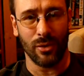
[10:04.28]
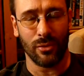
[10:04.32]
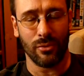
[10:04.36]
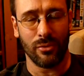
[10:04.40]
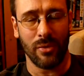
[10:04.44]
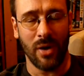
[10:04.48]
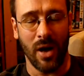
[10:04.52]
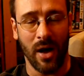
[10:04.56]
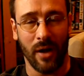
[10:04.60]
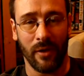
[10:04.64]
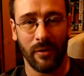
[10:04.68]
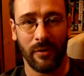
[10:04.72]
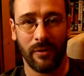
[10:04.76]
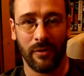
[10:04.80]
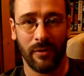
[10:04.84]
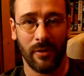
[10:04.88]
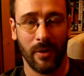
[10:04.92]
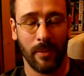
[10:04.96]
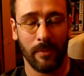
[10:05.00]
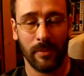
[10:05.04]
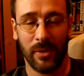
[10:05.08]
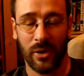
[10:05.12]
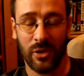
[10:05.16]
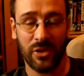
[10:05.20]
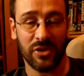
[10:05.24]
of rough
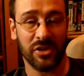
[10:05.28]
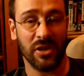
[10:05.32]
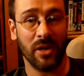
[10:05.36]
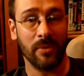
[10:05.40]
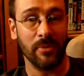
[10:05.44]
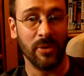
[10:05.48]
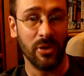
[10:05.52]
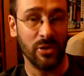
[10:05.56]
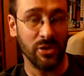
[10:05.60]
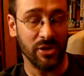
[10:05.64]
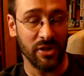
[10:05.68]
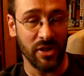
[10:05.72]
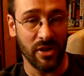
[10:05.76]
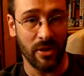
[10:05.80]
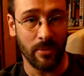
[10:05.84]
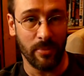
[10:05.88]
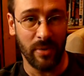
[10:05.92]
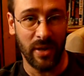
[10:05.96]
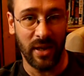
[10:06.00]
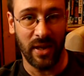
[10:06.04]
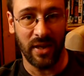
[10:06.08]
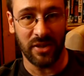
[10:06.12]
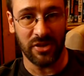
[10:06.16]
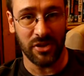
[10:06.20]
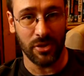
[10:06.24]
because I'm used to the
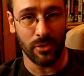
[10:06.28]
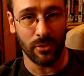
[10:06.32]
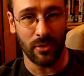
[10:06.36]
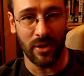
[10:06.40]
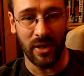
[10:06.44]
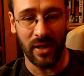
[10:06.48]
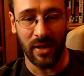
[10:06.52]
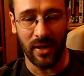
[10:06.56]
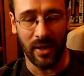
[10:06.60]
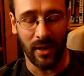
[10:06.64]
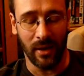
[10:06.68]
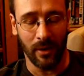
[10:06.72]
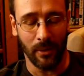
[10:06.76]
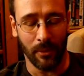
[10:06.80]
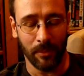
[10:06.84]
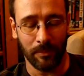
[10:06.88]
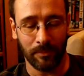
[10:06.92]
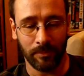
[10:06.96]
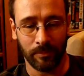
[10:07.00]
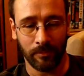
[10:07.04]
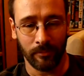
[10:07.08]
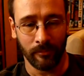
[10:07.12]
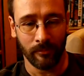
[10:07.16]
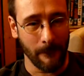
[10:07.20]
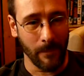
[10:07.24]
PS3 now.
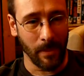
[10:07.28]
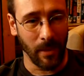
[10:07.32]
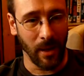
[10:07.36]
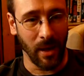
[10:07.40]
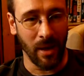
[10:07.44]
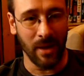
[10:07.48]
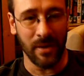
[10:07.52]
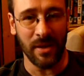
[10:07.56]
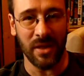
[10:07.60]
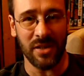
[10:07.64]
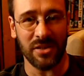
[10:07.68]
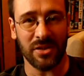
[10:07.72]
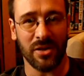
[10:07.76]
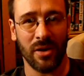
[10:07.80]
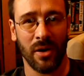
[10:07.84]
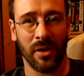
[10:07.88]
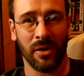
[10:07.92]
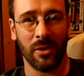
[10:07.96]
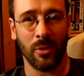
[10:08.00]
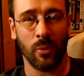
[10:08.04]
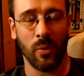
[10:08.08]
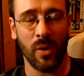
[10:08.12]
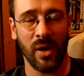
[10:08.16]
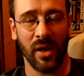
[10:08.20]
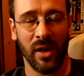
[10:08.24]
and that's
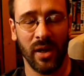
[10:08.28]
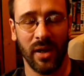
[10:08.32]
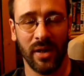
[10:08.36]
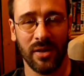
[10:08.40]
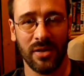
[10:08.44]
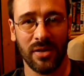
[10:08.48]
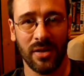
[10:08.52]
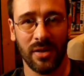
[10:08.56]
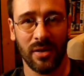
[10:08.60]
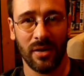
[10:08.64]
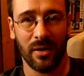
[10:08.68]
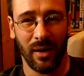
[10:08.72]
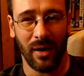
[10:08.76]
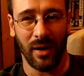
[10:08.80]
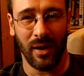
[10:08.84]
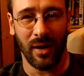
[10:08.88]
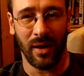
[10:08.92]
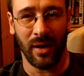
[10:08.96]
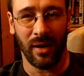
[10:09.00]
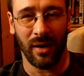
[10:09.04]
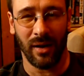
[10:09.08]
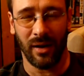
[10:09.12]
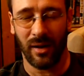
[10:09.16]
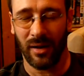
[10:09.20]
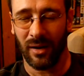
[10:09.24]
kind of weird.
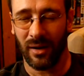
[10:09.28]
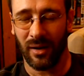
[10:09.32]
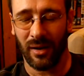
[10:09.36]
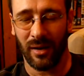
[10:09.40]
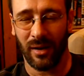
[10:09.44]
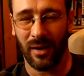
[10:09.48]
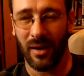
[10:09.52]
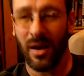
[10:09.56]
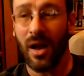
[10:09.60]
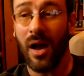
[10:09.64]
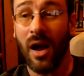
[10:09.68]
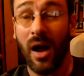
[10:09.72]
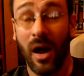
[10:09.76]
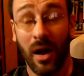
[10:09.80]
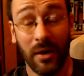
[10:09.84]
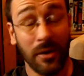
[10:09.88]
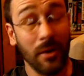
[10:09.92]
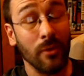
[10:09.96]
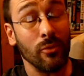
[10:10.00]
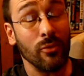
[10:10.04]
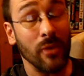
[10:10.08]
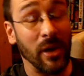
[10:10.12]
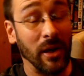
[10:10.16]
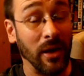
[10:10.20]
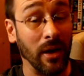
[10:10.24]
I
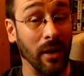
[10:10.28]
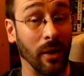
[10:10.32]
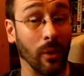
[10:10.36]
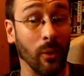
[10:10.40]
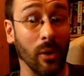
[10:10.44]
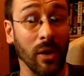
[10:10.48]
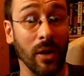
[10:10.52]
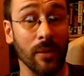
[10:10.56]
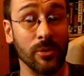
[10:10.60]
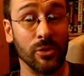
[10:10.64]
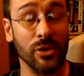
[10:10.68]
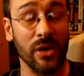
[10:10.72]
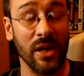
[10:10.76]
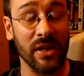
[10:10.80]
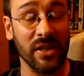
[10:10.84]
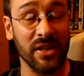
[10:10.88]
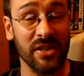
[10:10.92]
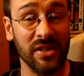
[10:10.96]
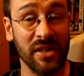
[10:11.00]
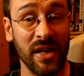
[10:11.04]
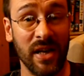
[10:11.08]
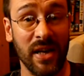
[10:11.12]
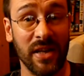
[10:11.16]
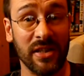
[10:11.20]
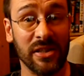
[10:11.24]
don't really know what I'm trying
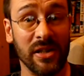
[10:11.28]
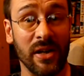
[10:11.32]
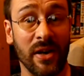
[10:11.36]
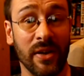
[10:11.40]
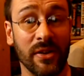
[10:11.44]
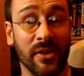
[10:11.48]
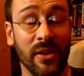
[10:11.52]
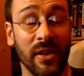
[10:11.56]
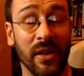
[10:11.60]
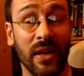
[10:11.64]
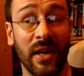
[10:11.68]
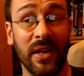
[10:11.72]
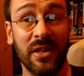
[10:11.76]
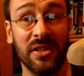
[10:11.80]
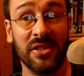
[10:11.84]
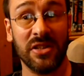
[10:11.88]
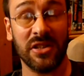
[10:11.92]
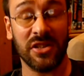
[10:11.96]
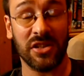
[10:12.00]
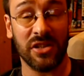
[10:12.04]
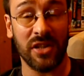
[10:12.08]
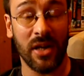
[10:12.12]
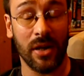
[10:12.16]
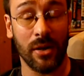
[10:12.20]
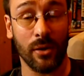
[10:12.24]
to say. It's like the
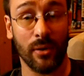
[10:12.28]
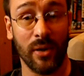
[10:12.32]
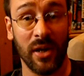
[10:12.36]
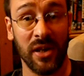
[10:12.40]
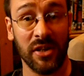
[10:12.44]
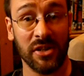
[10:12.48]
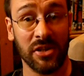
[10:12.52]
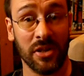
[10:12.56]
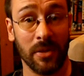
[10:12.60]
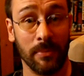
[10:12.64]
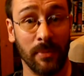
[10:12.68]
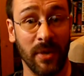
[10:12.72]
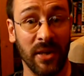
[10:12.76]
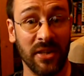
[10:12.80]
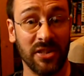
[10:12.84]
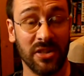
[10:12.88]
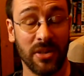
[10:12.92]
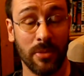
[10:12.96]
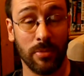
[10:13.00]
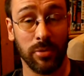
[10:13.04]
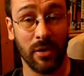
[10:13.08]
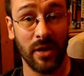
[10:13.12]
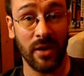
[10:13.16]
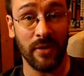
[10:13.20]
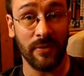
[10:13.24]
latest generation makes
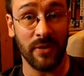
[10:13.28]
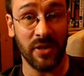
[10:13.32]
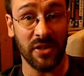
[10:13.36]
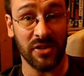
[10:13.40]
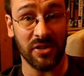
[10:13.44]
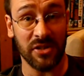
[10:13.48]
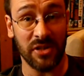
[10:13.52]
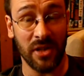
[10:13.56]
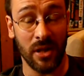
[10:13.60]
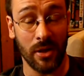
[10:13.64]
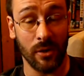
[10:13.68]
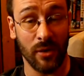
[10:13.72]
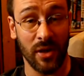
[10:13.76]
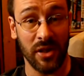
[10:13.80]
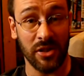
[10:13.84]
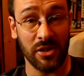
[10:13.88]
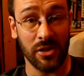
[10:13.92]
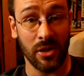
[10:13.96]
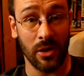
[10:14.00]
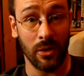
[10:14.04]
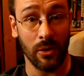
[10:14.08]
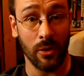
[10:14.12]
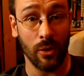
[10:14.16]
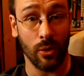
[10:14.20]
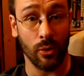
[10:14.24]
the previous
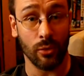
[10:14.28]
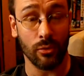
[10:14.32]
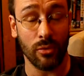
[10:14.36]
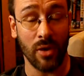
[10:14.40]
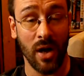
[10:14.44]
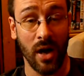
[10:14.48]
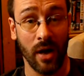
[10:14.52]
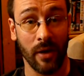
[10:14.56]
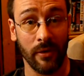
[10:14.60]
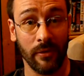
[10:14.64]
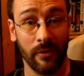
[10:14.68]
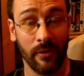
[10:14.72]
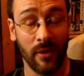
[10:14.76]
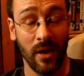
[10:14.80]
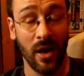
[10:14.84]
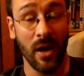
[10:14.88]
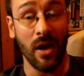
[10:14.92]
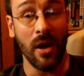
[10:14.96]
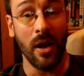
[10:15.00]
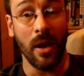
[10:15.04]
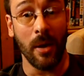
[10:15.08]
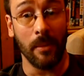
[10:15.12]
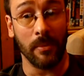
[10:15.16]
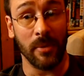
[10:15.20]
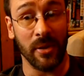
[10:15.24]
generation look rough,
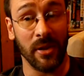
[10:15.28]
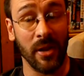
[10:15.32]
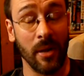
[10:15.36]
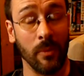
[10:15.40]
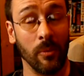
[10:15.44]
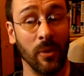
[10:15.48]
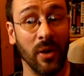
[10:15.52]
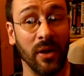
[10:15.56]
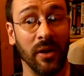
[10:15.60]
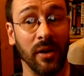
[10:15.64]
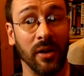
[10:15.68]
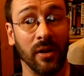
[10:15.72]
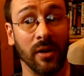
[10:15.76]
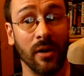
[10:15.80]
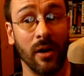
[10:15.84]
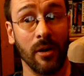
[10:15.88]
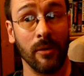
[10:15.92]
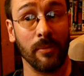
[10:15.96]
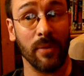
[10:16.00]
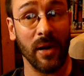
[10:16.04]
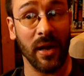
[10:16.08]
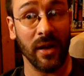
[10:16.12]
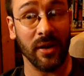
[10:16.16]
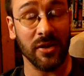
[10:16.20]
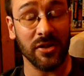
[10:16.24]
but then when you go
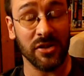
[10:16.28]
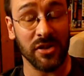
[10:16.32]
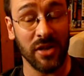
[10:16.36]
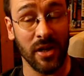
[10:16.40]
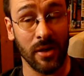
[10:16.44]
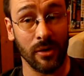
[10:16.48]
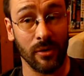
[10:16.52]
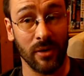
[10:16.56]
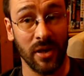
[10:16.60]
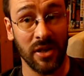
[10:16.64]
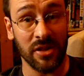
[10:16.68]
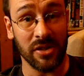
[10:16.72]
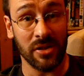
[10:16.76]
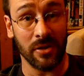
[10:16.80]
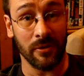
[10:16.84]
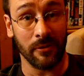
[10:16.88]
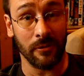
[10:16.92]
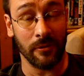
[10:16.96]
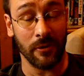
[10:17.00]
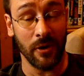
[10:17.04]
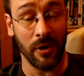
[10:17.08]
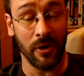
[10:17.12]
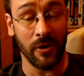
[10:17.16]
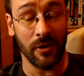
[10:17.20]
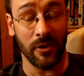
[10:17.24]
back a generation
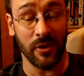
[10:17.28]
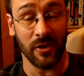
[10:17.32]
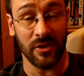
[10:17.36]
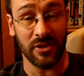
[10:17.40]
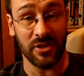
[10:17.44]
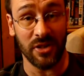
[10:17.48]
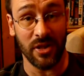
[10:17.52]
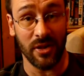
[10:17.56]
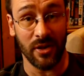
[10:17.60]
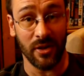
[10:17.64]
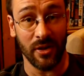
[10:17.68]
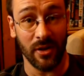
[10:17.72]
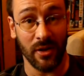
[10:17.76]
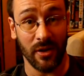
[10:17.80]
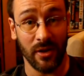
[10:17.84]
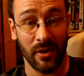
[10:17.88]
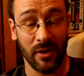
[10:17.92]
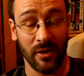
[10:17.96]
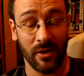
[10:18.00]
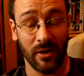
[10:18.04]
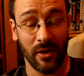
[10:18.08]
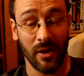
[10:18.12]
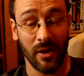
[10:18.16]
further to the